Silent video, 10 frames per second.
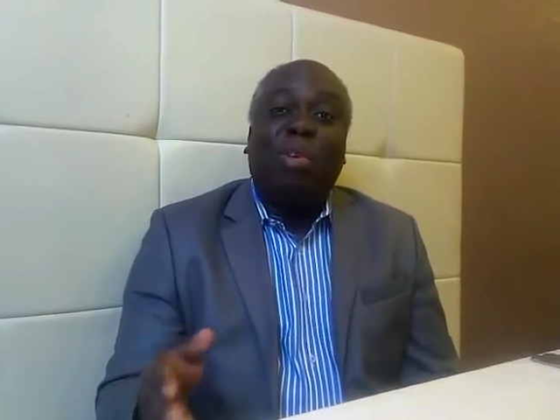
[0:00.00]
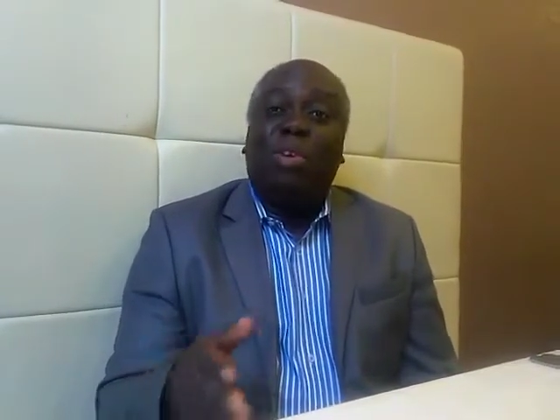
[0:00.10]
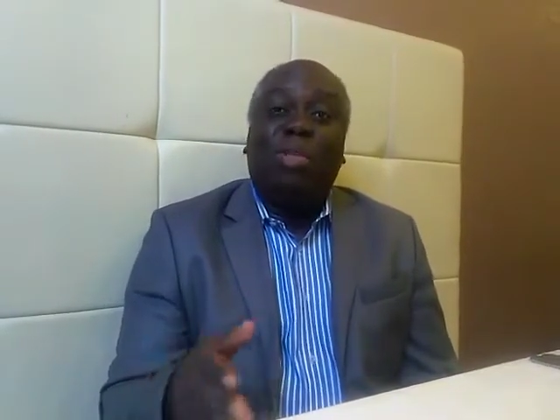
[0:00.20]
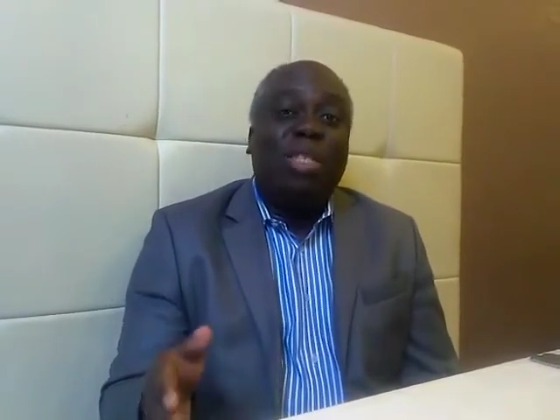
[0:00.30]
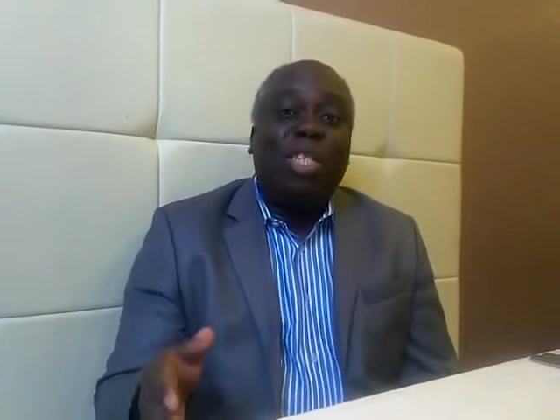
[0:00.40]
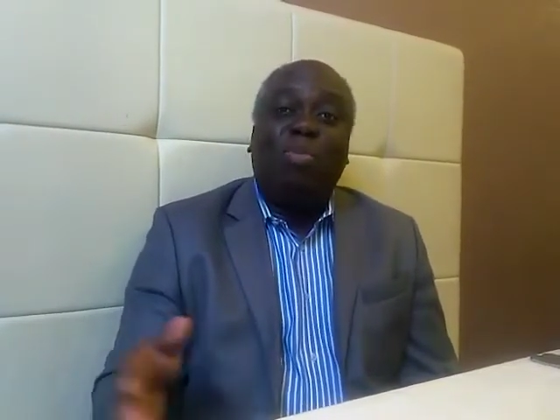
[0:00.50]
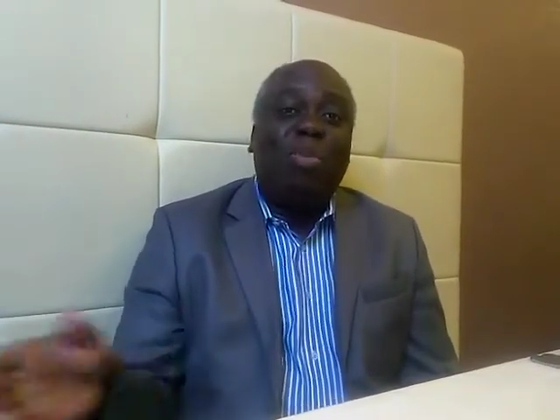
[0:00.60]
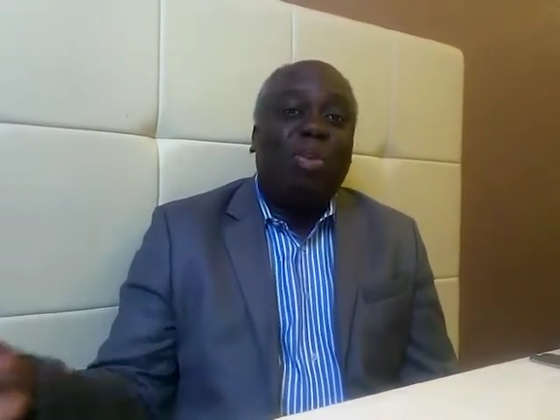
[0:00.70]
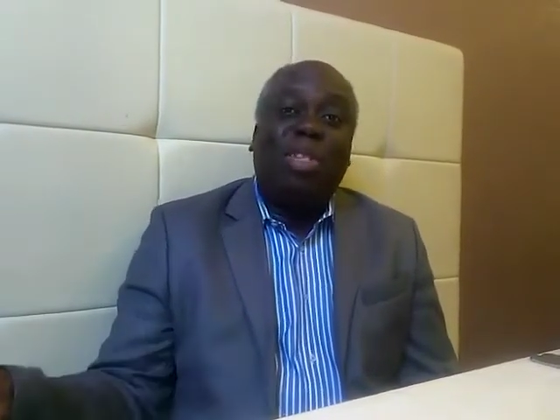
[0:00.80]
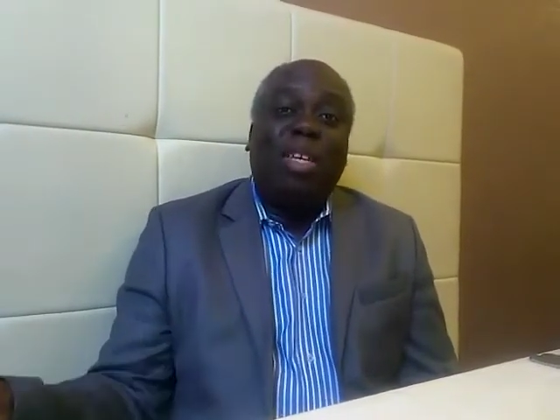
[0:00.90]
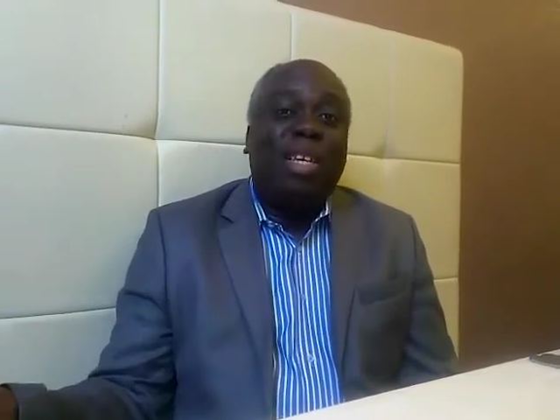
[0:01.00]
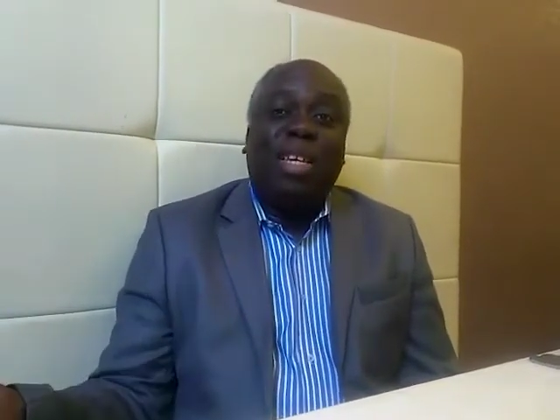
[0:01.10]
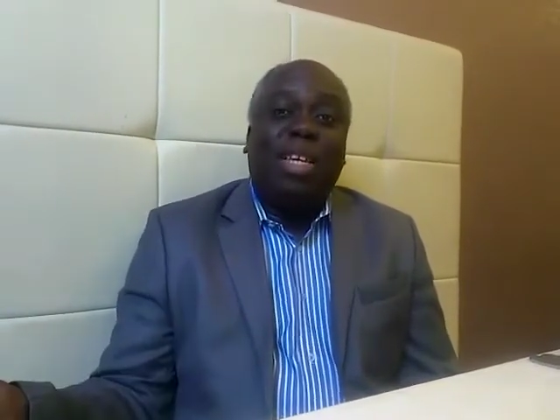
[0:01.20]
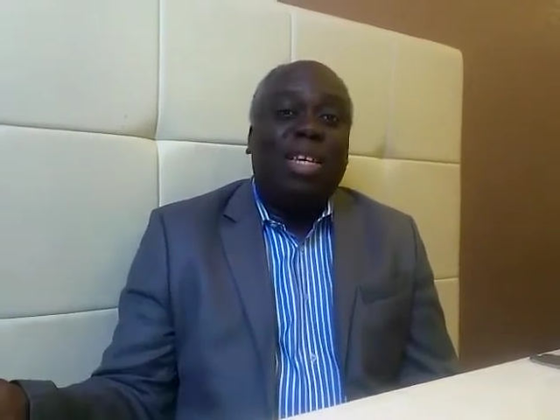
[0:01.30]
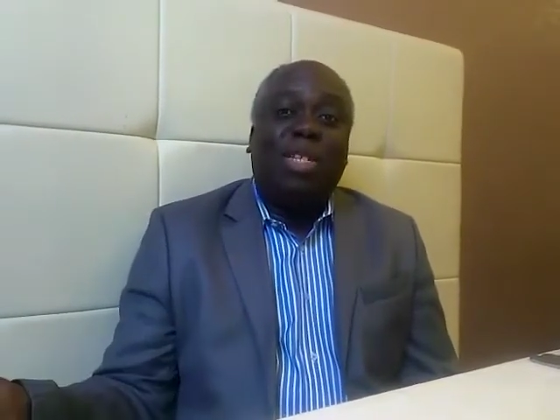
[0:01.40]
because this boat
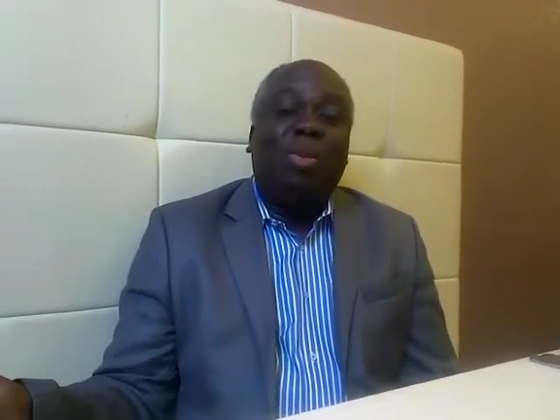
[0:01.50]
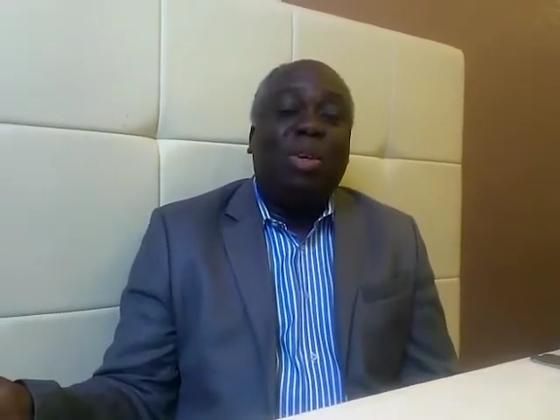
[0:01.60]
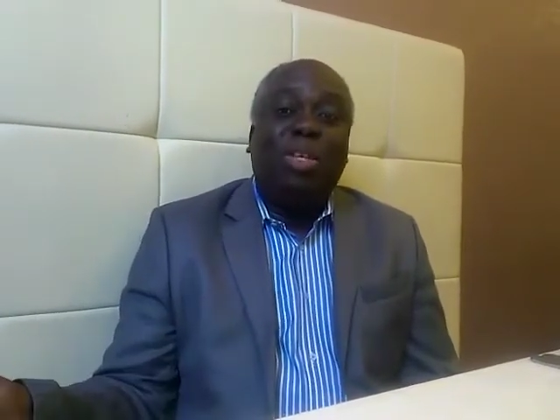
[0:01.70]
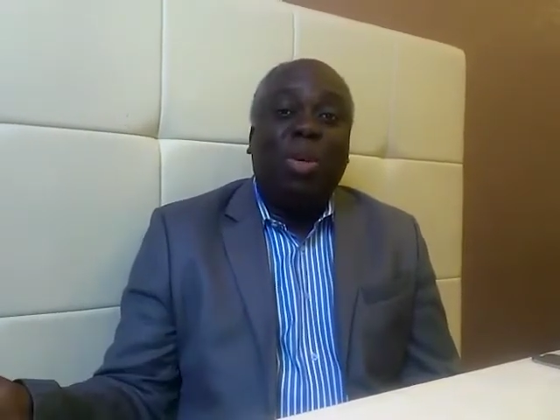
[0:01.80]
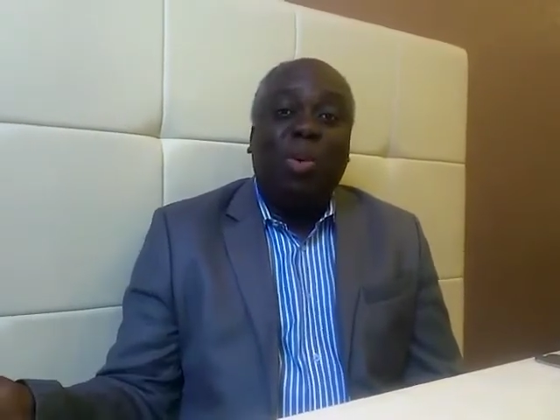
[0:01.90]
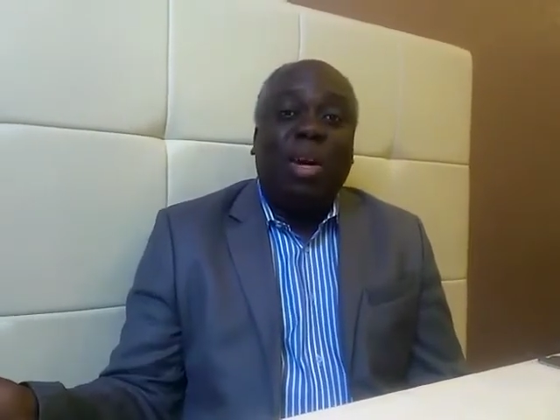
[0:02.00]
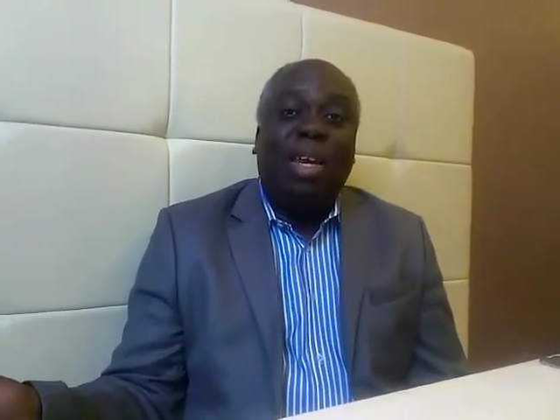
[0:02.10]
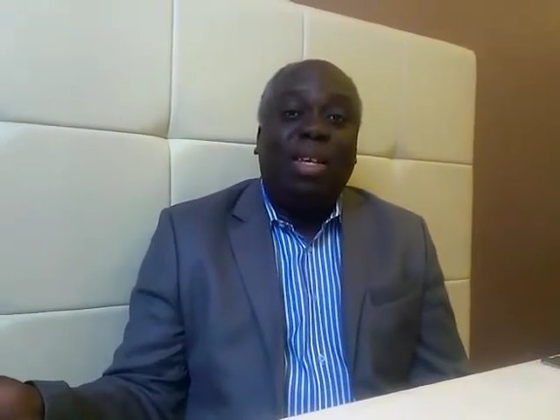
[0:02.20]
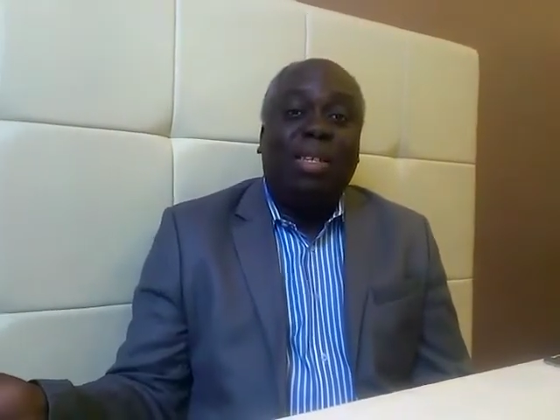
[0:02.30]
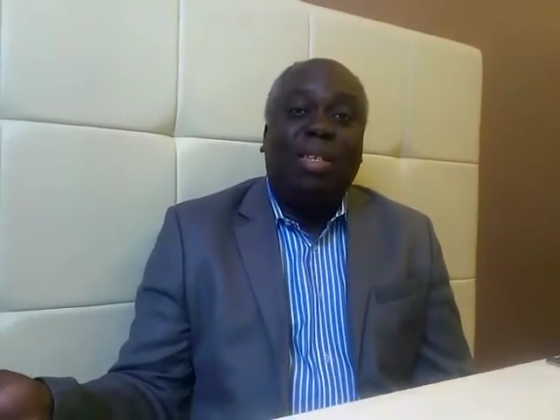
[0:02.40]
is going nowhere.